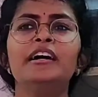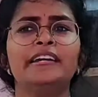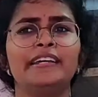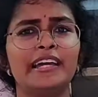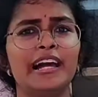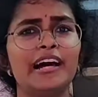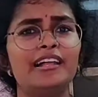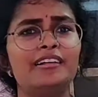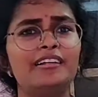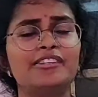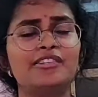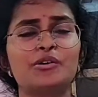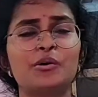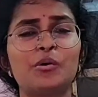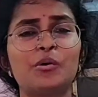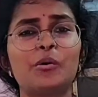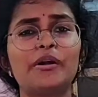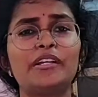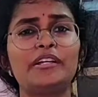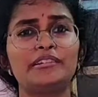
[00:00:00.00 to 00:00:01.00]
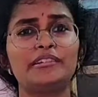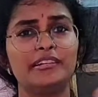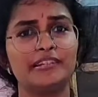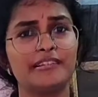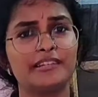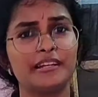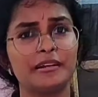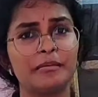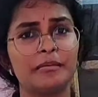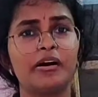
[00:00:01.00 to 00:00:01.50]
let's go in
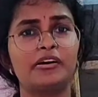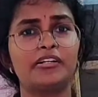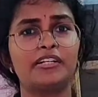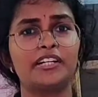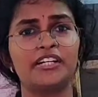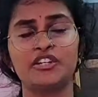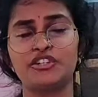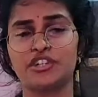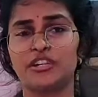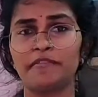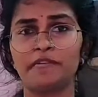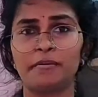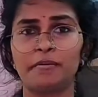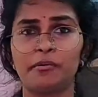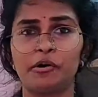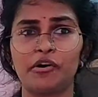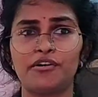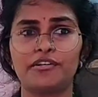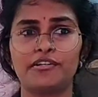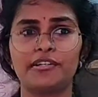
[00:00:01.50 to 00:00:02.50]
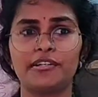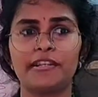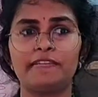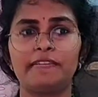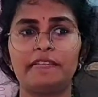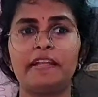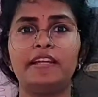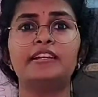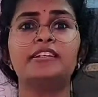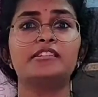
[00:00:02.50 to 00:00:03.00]
detail about each and every poison
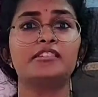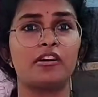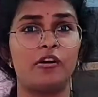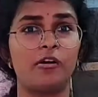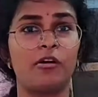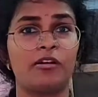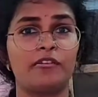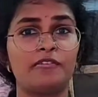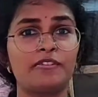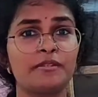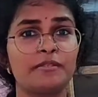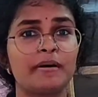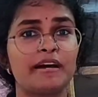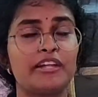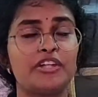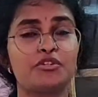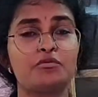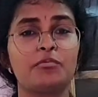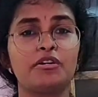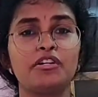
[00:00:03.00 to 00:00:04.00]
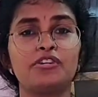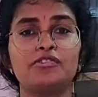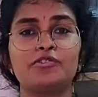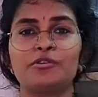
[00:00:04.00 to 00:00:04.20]
and then all of its management.